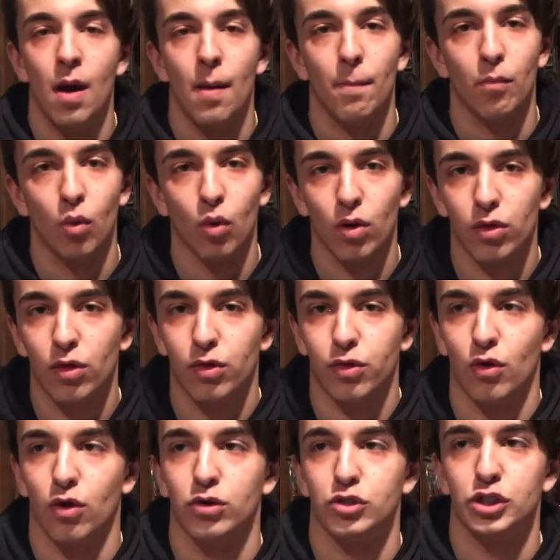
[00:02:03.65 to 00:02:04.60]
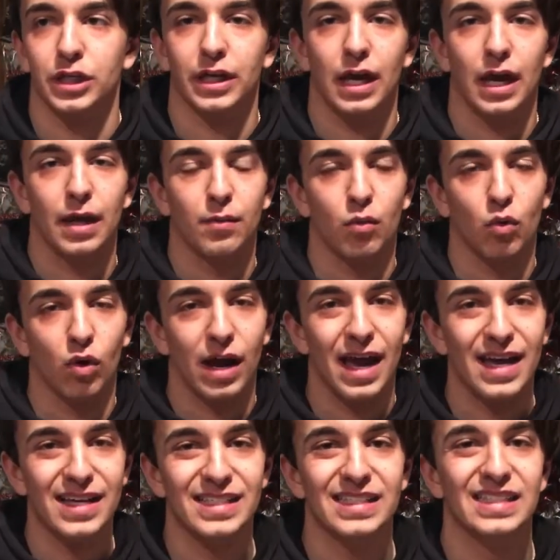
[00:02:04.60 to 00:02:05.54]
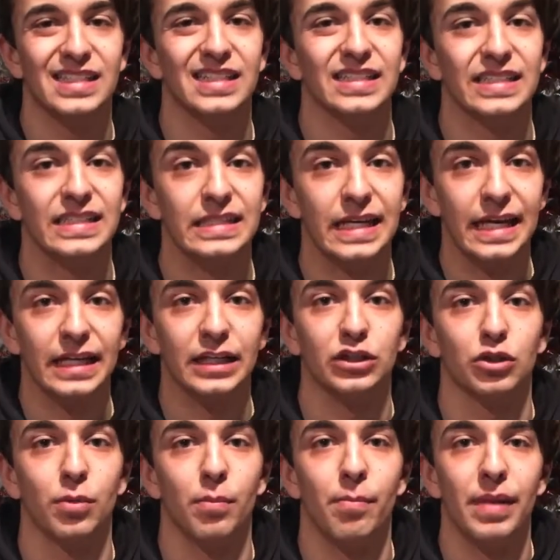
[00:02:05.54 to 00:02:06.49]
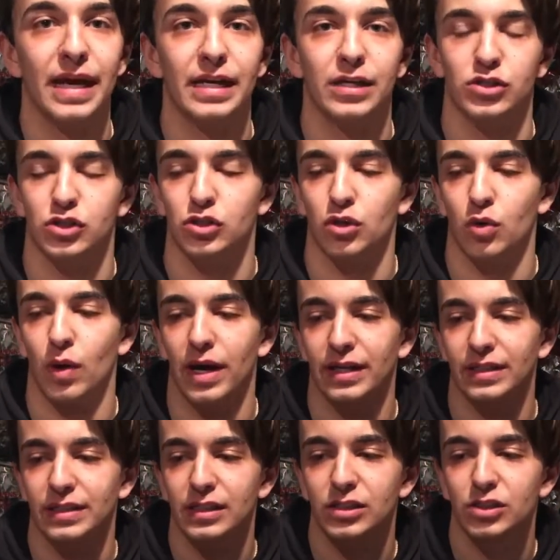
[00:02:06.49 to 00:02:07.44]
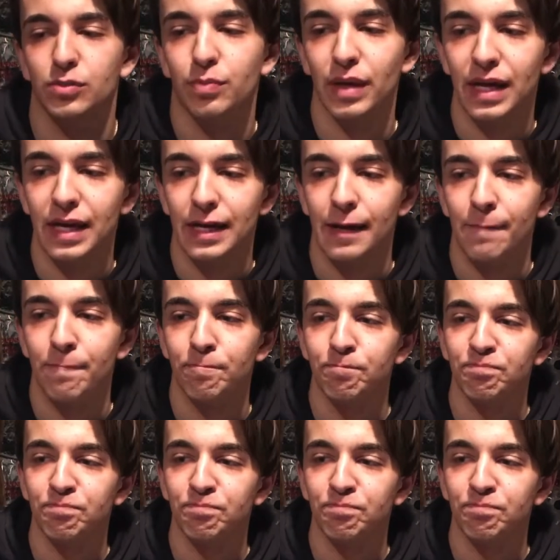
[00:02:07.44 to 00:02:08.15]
more lethargic, and more hesitant to take your bait. So anticipate